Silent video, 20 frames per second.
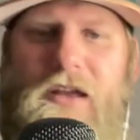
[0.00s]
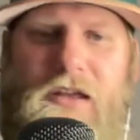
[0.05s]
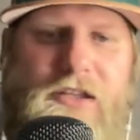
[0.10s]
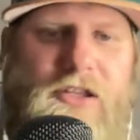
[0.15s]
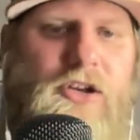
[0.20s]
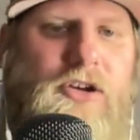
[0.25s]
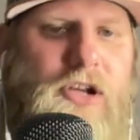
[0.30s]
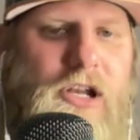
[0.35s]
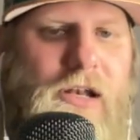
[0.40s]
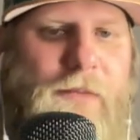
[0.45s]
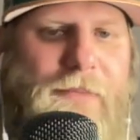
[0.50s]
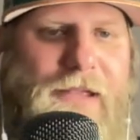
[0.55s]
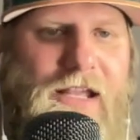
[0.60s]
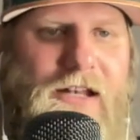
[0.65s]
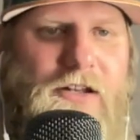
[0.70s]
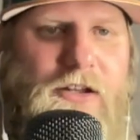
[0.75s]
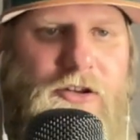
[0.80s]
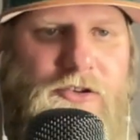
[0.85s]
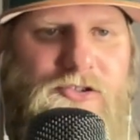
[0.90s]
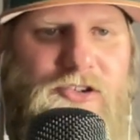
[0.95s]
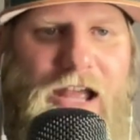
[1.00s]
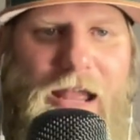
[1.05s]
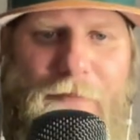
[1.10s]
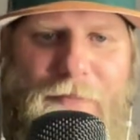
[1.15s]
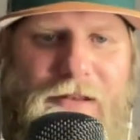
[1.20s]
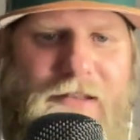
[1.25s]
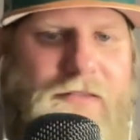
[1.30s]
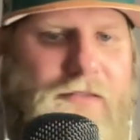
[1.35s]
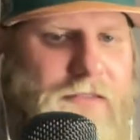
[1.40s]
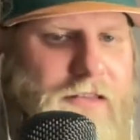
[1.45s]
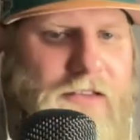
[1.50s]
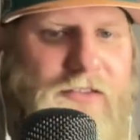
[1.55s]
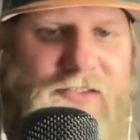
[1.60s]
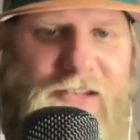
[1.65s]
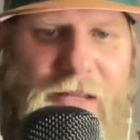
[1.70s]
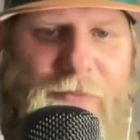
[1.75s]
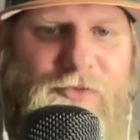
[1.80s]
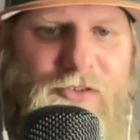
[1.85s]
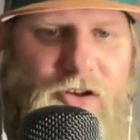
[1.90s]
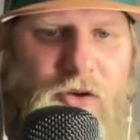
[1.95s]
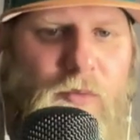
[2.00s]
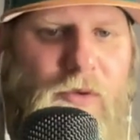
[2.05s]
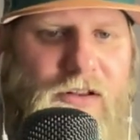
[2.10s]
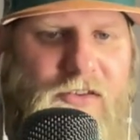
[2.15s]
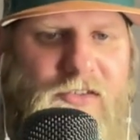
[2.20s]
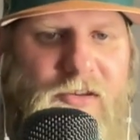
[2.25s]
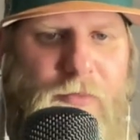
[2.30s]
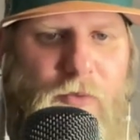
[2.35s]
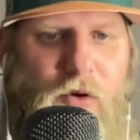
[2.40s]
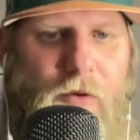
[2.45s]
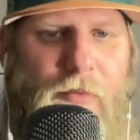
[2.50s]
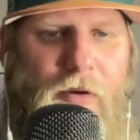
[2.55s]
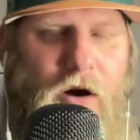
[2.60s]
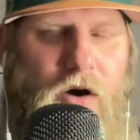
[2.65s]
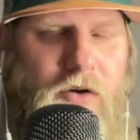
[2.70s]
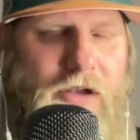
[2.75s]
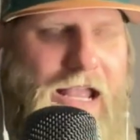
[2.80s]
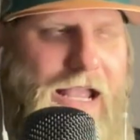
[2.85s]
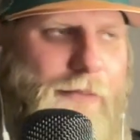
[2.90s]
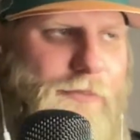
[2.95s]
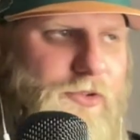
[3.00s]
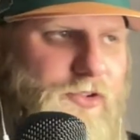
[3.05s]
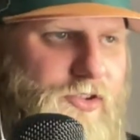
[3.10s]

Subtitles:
you're going to be in good shape, and this team's going to win some more ball games.